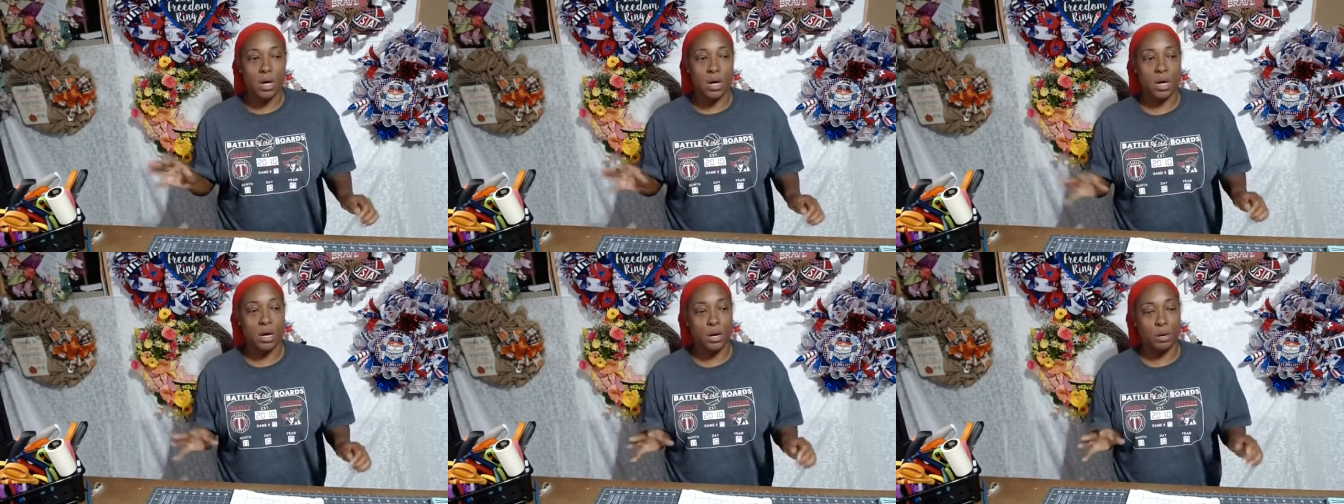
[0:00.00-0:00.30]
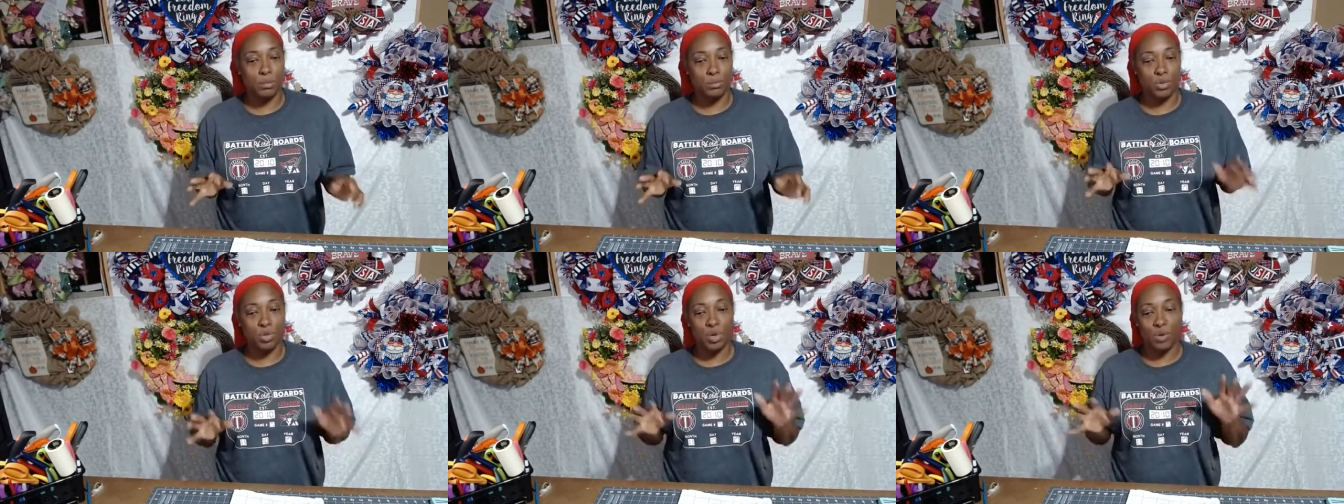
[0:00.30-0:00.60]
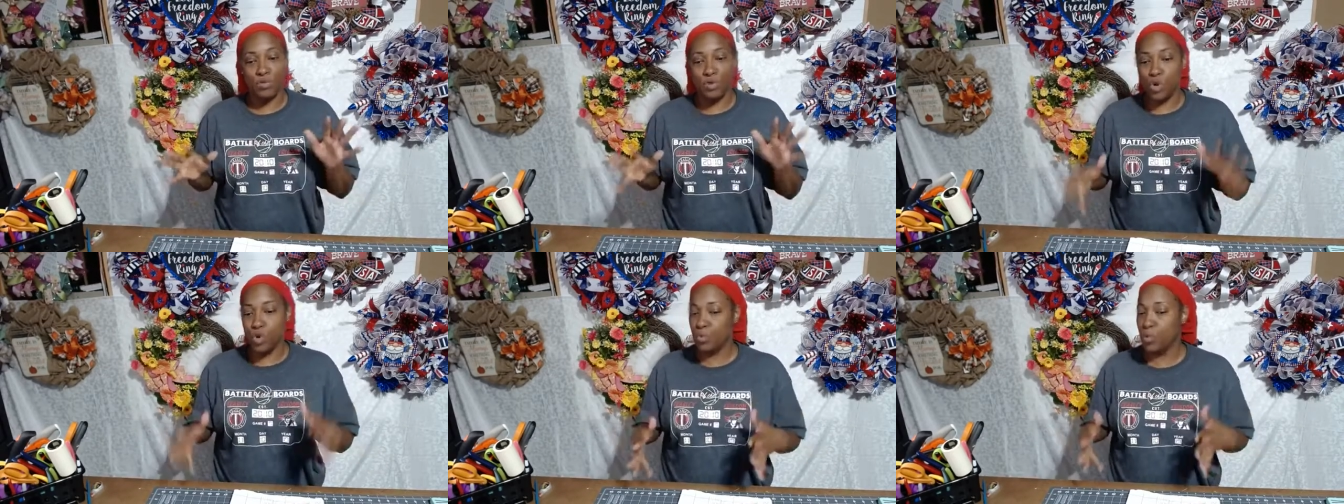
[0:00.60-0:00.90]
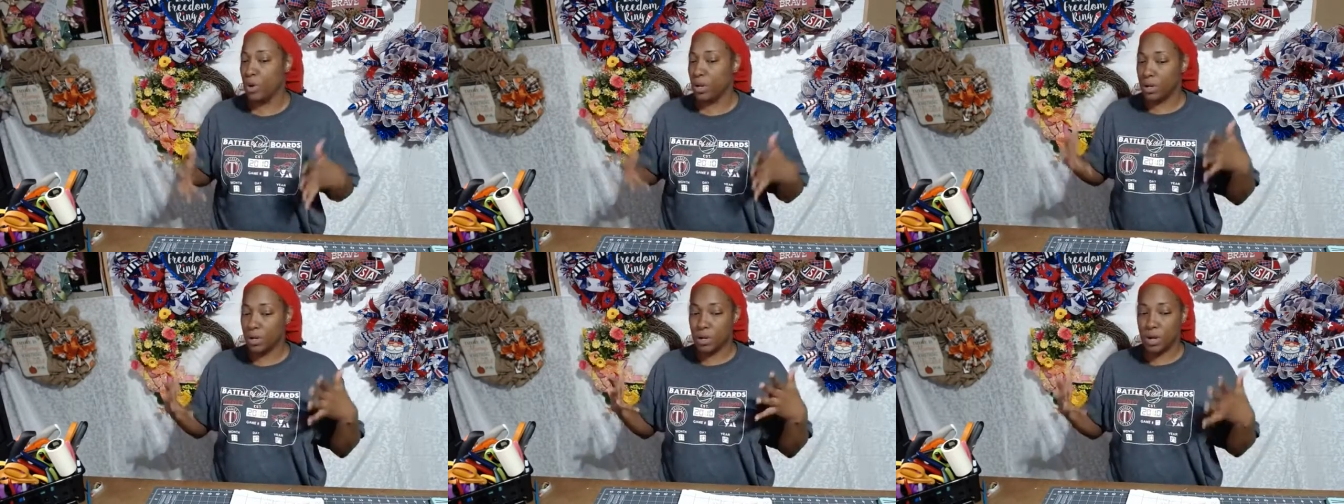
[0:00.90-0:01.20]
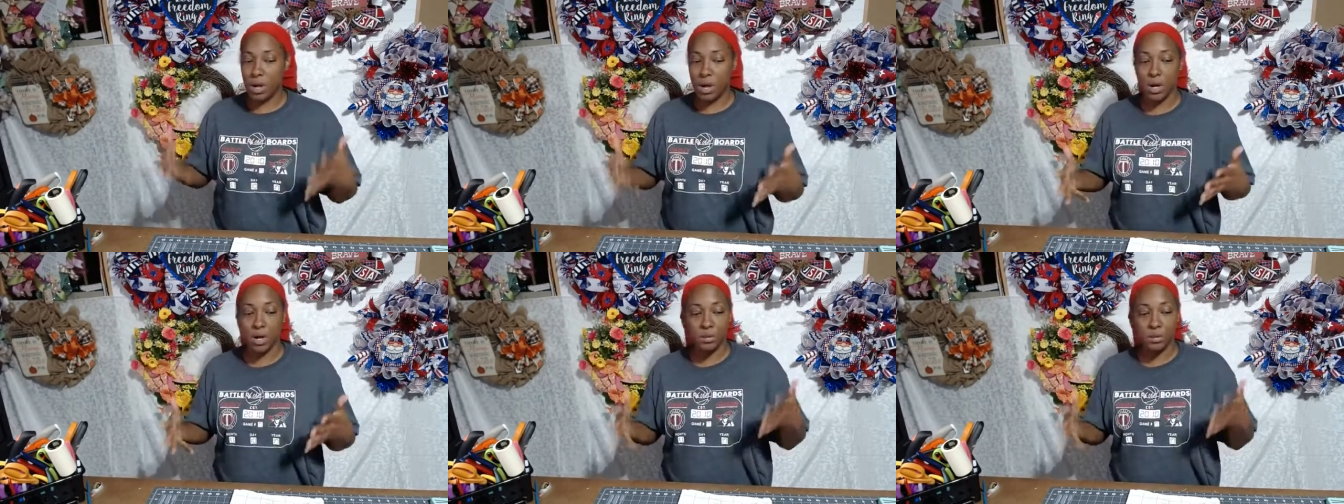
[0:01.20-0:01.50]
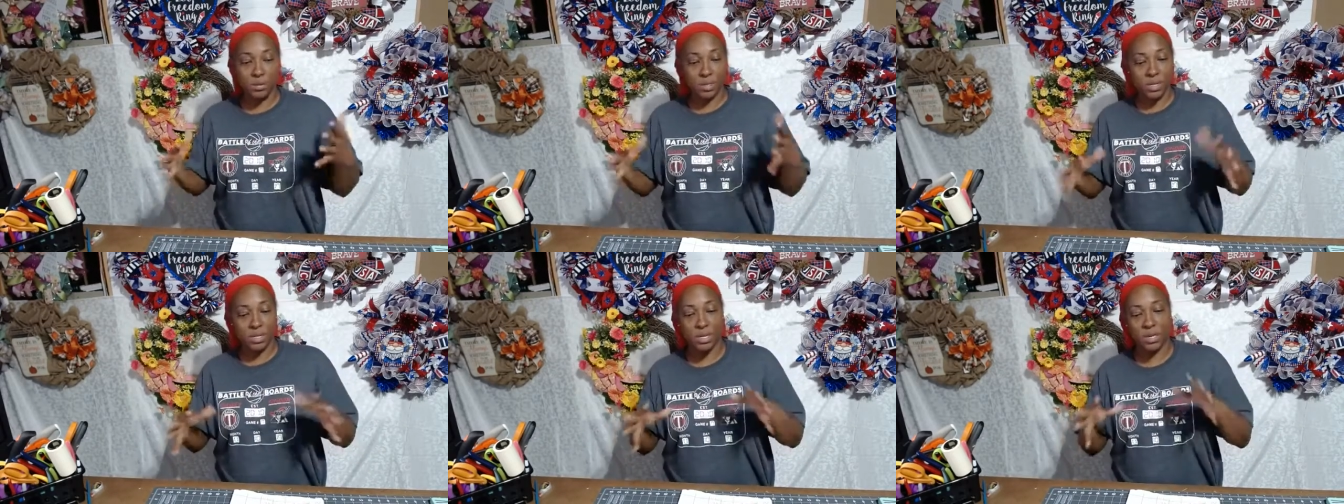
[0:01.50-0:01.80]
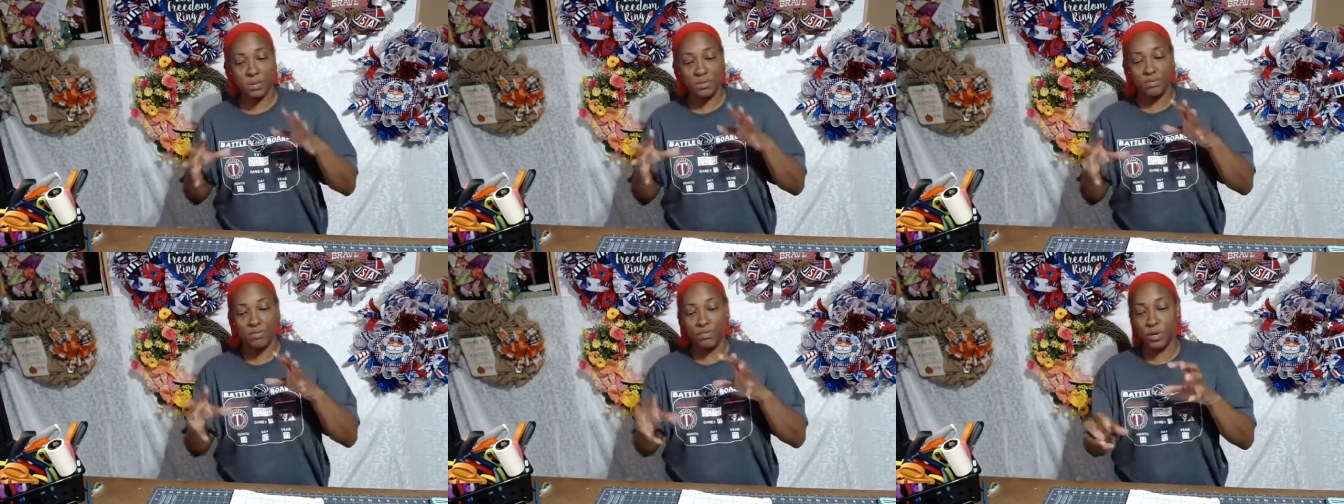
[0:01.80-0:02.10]
So if you want to come
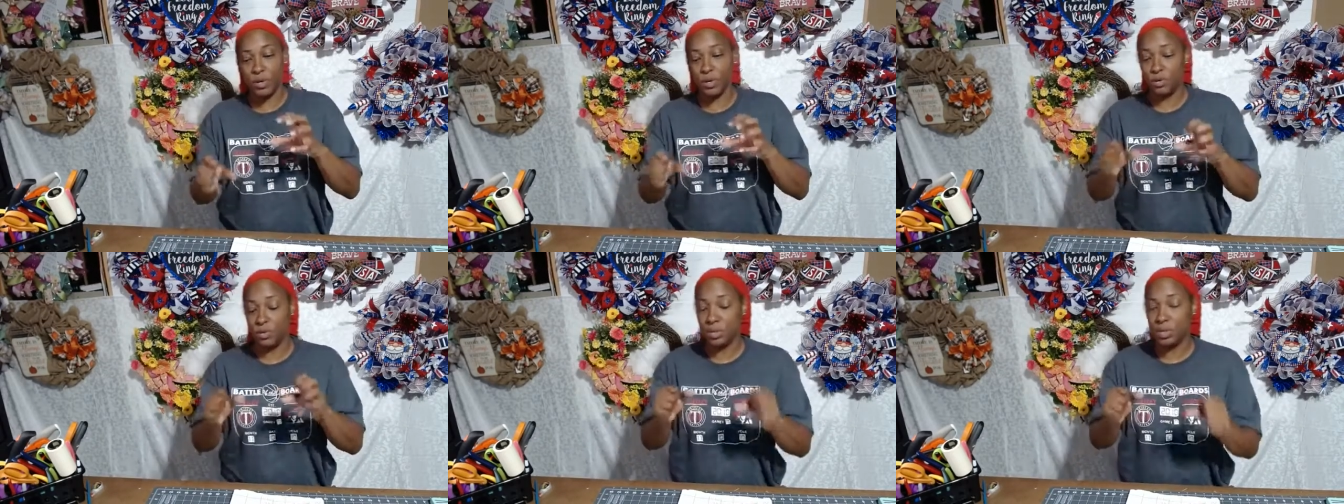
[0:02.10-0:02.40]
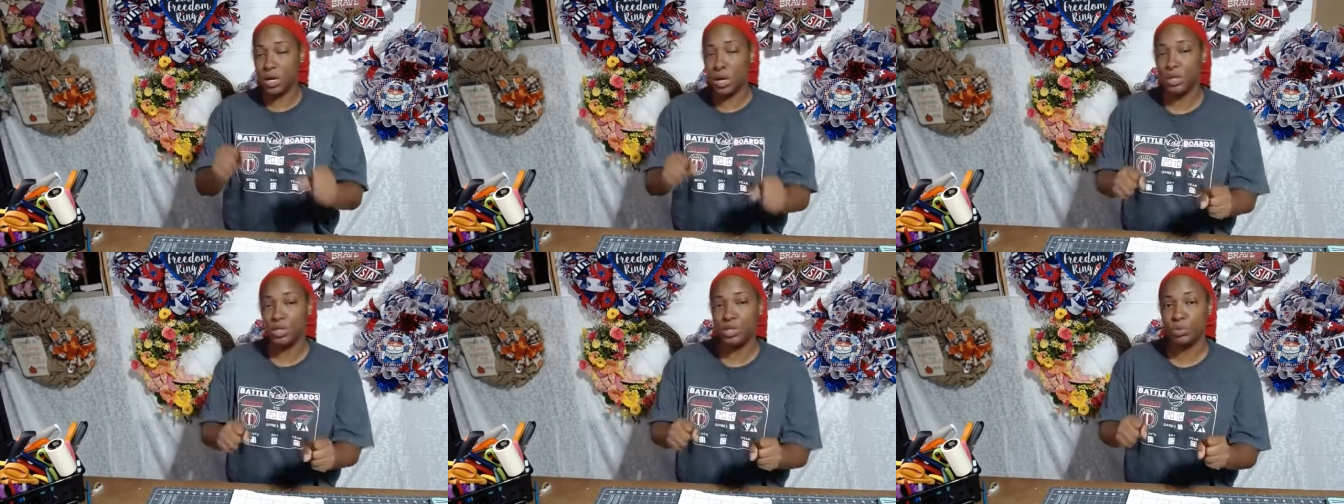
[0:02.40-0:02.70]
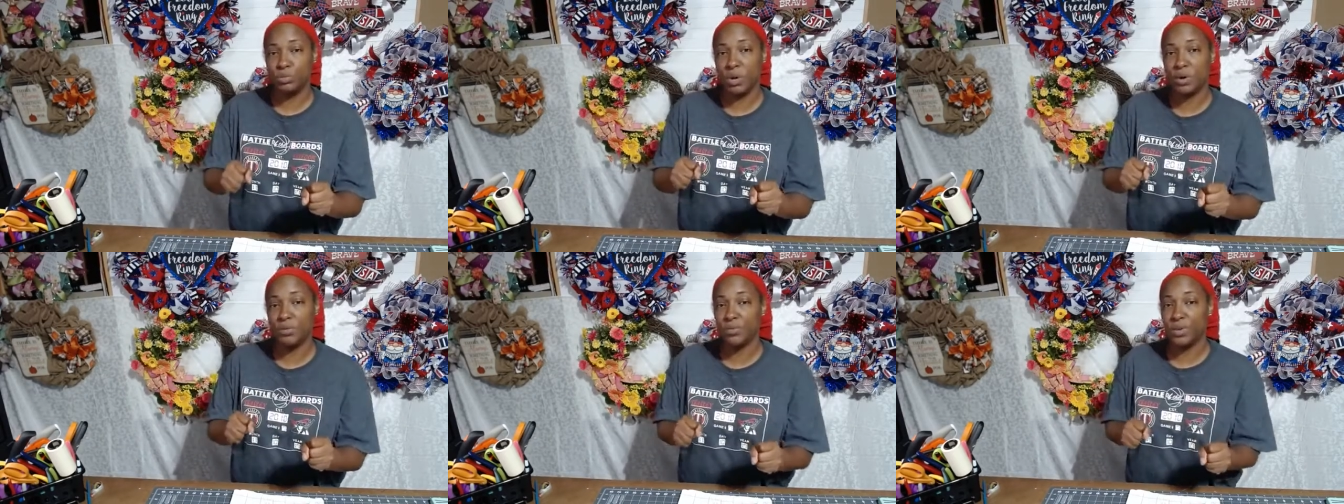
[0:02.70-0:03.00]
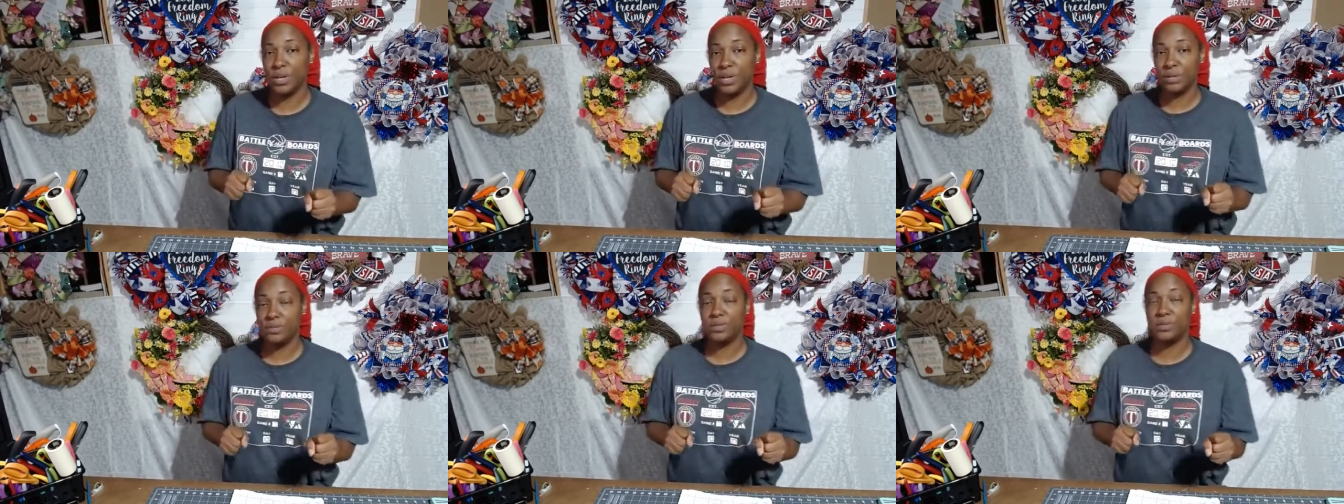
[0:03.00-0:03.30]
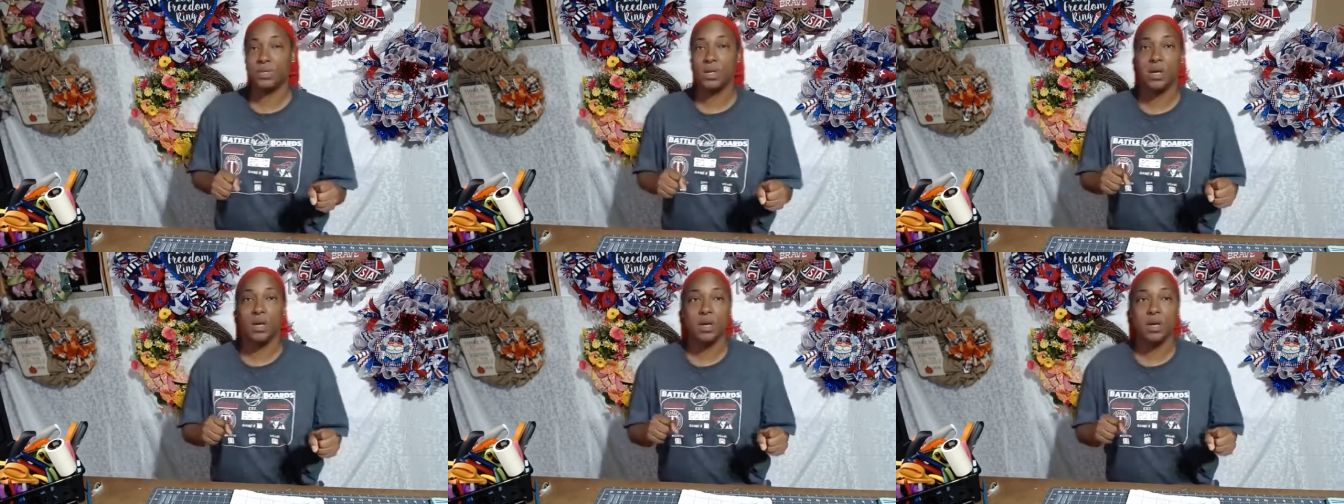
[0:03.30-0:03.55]
see, feel, touch my wreaths,